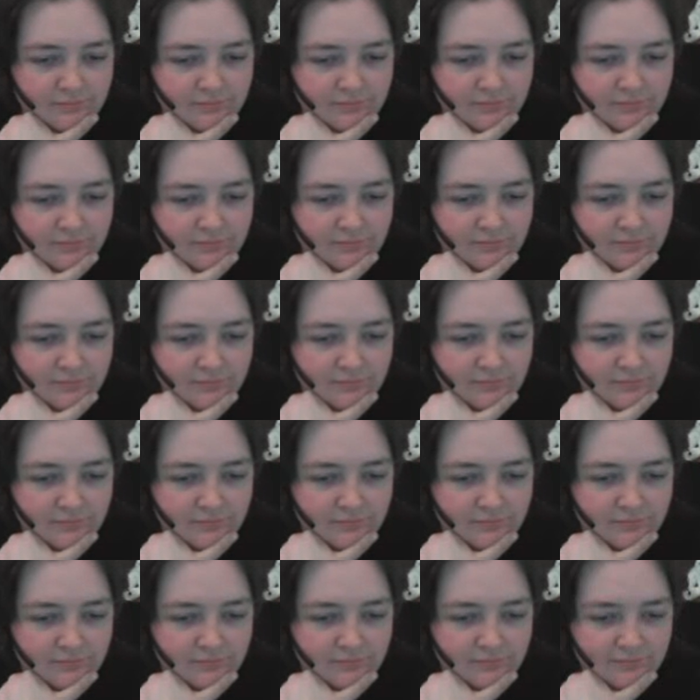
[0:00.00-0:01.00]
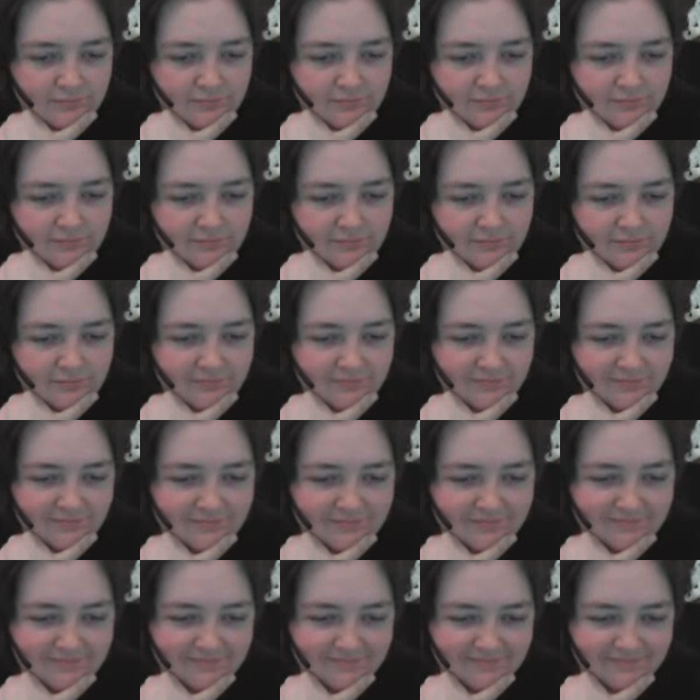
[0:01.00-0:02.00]

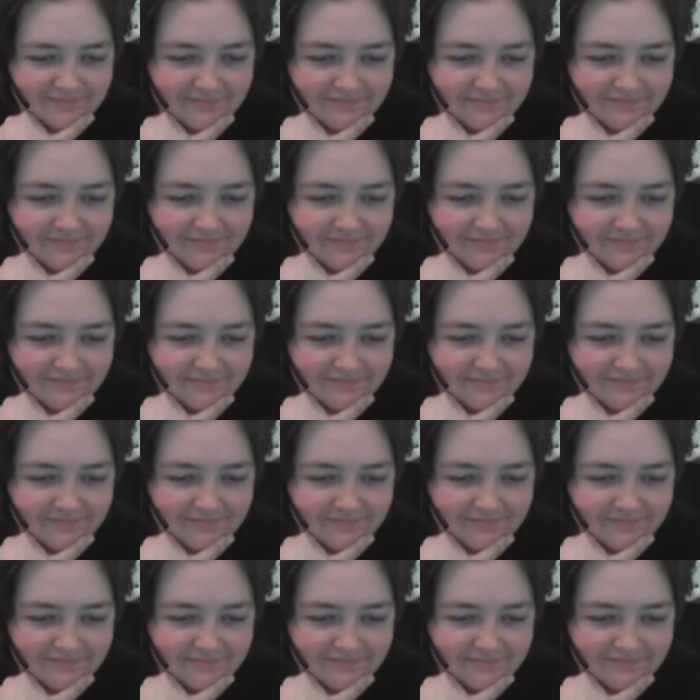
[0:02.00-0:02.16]
This person isn't speaking.